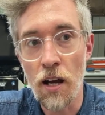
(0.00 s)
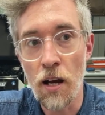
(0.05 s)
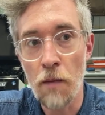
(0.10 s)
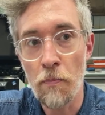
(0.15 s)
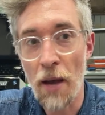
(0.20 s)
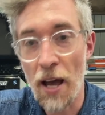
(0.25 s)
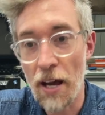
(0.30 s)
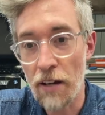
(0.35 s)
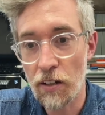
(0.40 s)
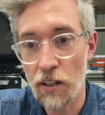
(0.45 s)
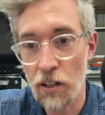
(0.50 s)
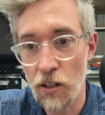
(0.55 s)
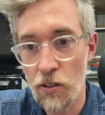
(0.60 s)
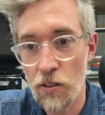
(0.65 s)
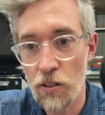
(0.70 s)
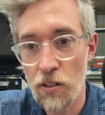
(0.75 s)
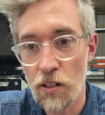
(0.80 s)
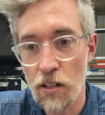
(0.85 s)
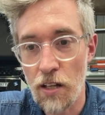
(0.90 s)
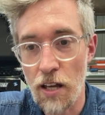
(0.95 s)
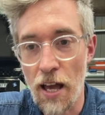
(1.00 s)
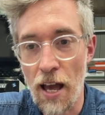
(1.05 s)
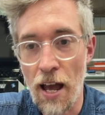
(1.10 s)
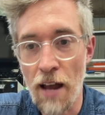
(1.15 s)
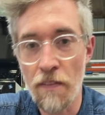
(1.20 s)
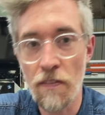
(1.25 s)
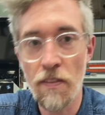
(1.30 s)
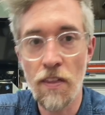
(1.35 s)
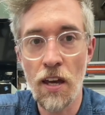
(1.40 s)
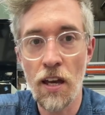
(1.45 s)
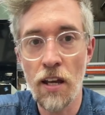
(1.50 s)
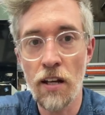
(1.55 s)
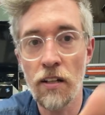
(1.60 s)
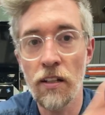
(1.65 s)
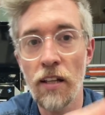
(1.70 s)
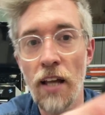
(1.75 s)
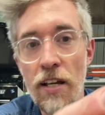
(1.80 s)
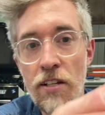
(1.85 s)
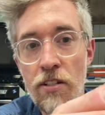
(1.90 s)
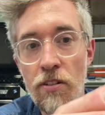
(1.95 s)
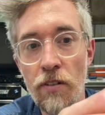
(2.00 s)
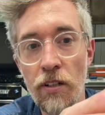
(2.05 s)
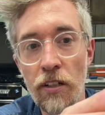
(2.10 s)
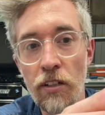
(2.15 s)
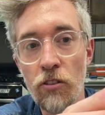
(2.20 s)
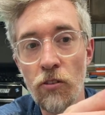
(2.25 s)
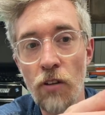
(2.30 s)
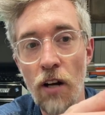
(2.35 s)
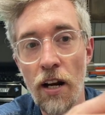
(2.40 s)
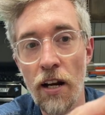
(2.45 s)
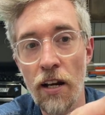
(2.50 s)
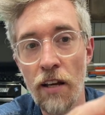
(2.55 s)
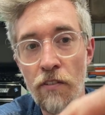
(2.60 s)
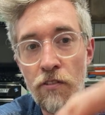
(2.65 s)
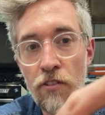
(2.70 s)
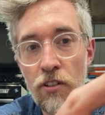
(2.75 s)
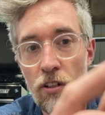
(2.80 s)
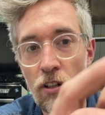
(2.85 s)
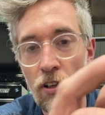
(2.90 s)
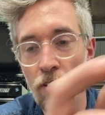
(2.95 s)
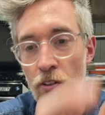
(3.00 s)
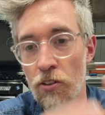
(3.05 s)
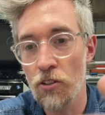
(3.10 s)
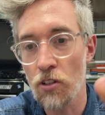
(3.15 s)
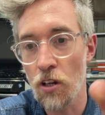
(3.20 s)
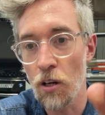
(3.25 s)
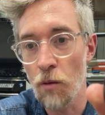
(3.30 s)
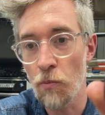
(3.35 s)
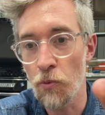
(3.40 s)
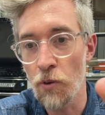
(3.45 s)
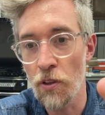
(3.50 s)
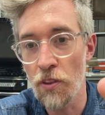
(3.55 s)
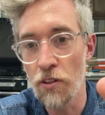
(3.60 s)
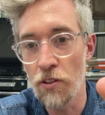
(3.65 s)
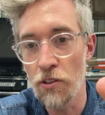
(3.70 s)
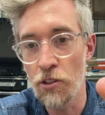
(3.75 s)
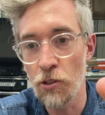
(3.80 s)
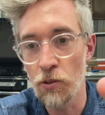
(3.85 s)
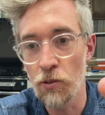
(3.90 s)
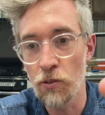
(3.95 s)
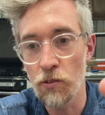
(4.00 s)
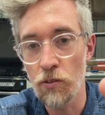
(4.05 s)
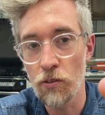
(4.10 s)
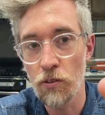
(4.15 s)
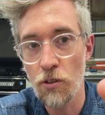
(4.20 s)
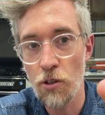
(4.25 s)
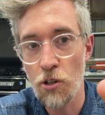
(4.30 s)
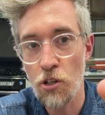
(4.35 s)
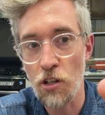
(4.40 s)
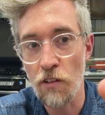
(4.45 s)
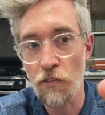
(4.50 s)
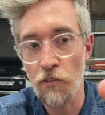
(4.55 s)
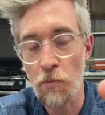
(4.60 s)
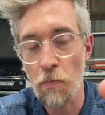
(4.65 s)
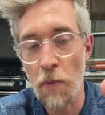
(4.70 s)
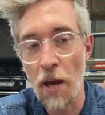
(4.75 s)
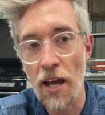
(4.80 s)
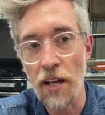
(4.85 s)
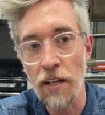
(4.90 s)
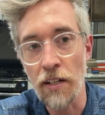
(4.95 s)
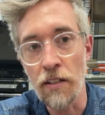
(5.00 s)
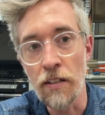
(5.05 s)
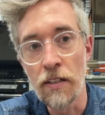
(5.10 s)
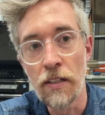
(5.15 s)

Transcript: powder coated, and then laser engraved on the top with the jaunt shift pattern.